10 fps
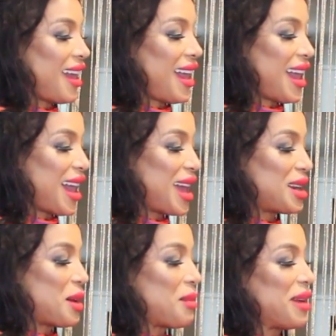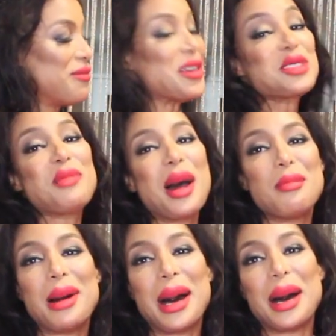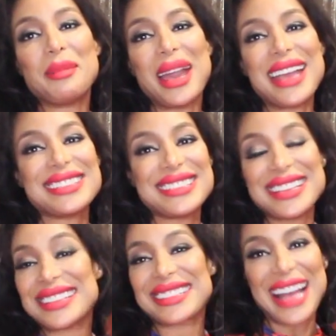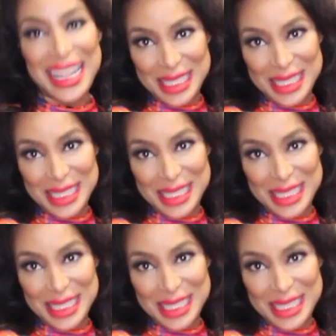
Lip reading: And my first pom-pom has just got